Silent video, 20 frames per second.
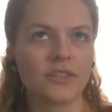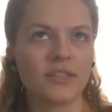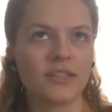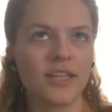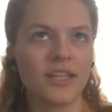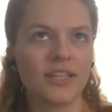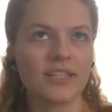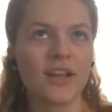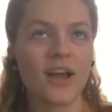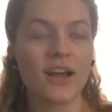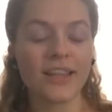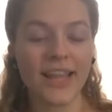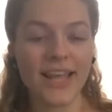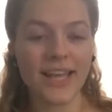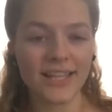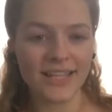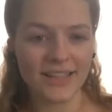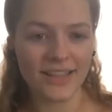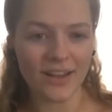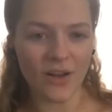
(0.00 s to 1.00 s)
it's not
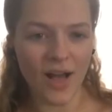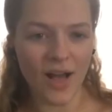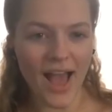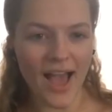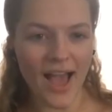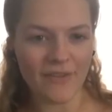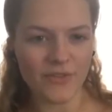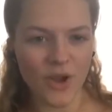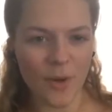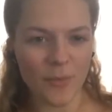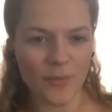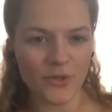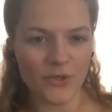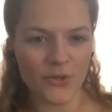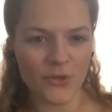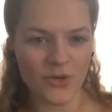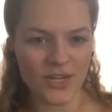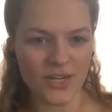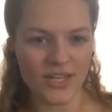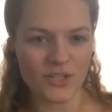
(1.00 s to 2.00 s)
likely that I'll have the
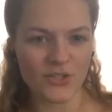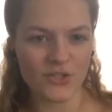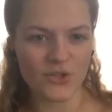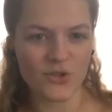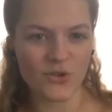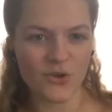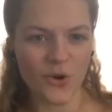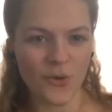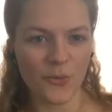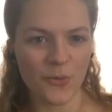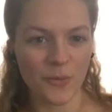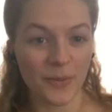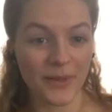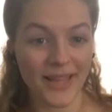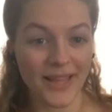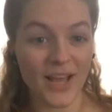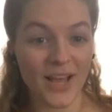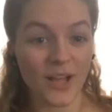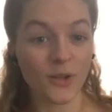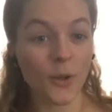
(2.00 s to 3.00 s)
opportunity to, you know,
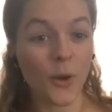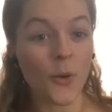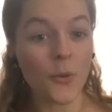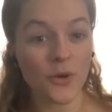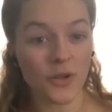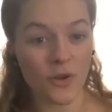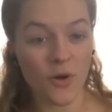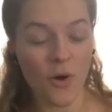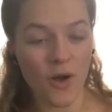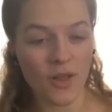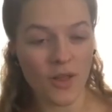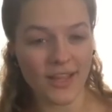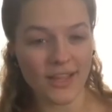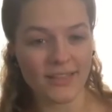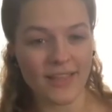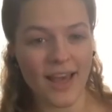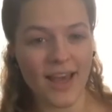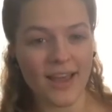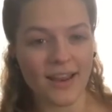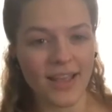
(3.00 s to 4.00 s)
play alone in a hall like
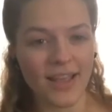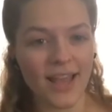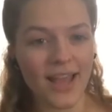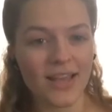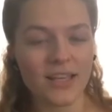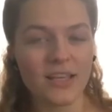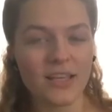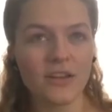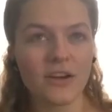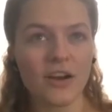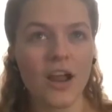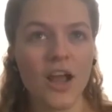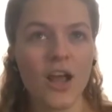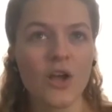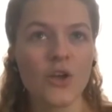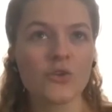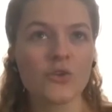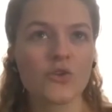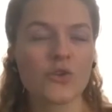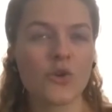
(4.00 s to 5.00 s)
that again either.
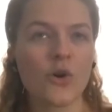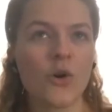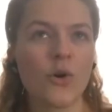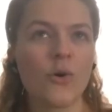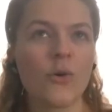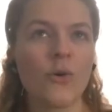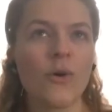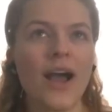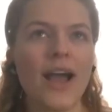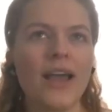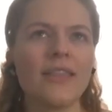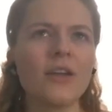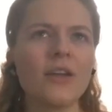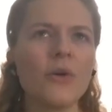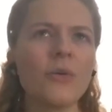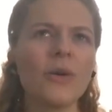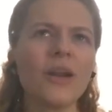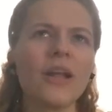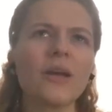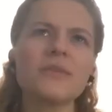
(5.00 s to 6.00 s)
So I
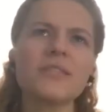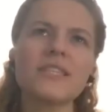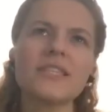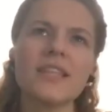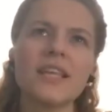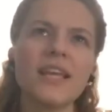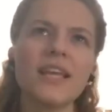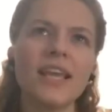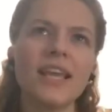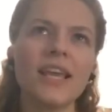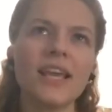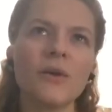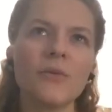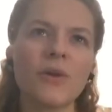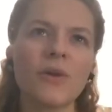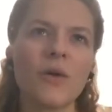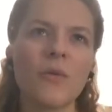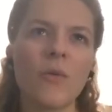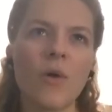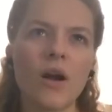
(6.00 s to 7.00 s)
think what I was thinking
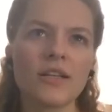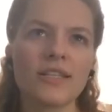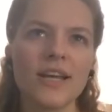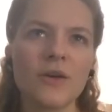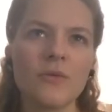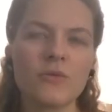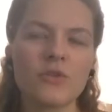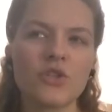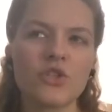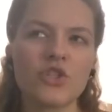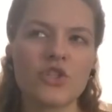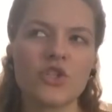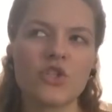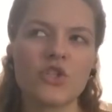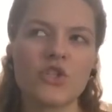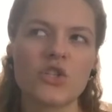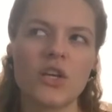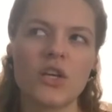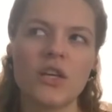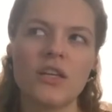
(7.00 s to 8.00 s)
when I walked out was
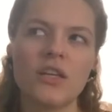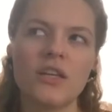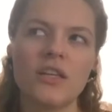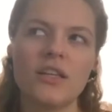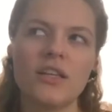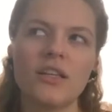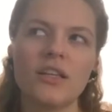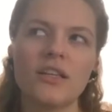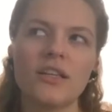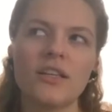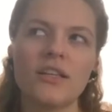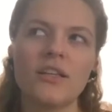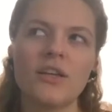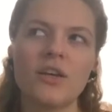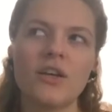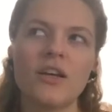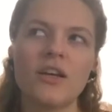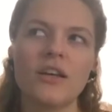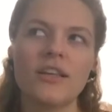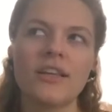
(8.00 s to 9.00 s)
just
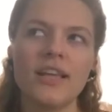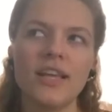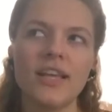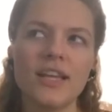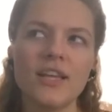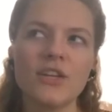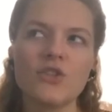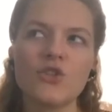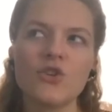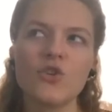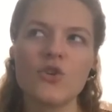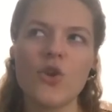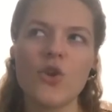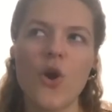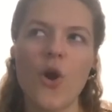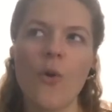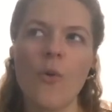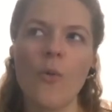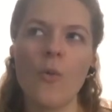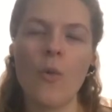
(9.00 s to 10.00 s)
getting to
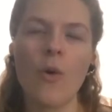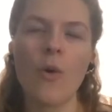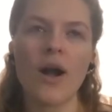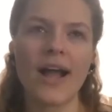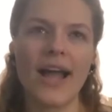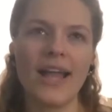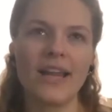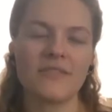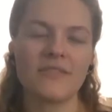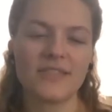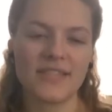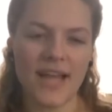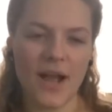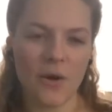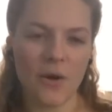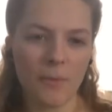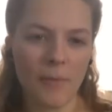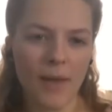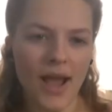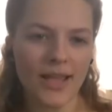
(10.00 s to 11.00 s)
know what kind of
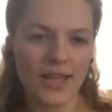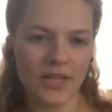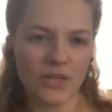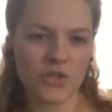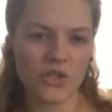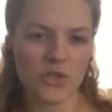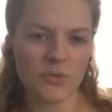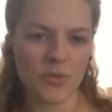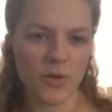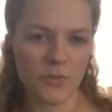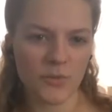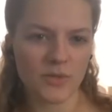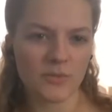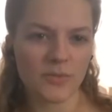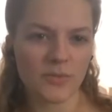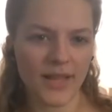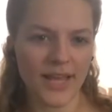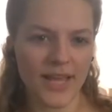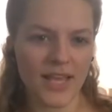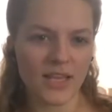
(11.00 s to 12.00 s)
sound my instrument was
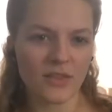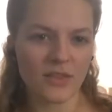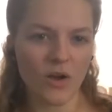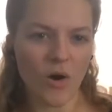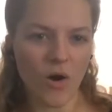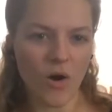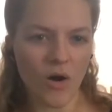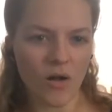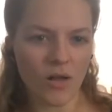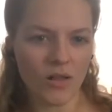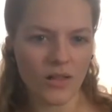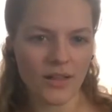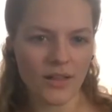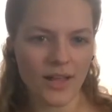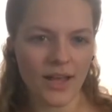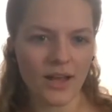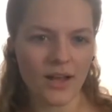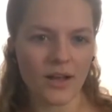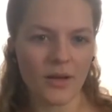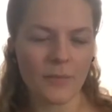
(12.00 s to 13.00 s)
playing in the hall.
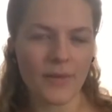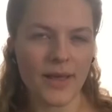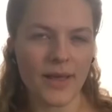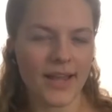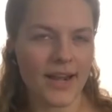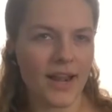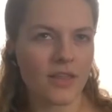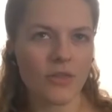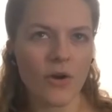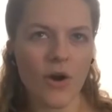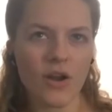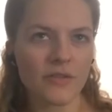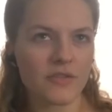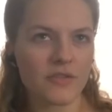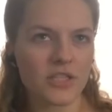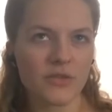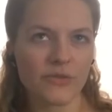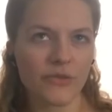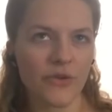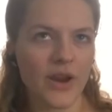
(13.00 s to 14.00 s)
And I thought of
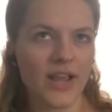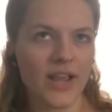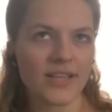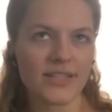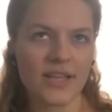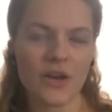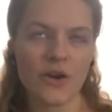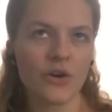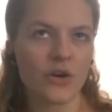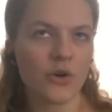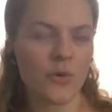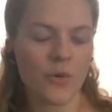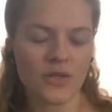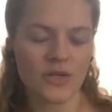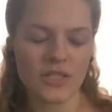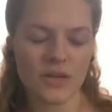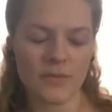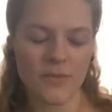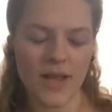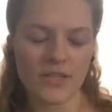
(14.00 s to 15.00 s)
this phrase, I heard it
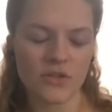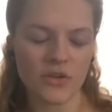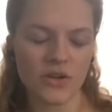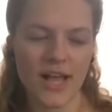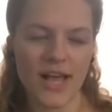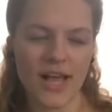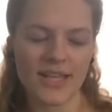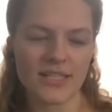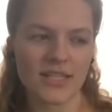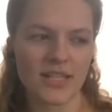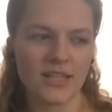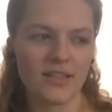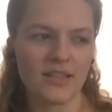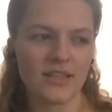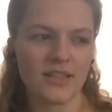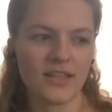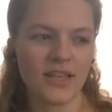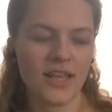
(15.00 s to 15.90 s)
once in a masterclass, and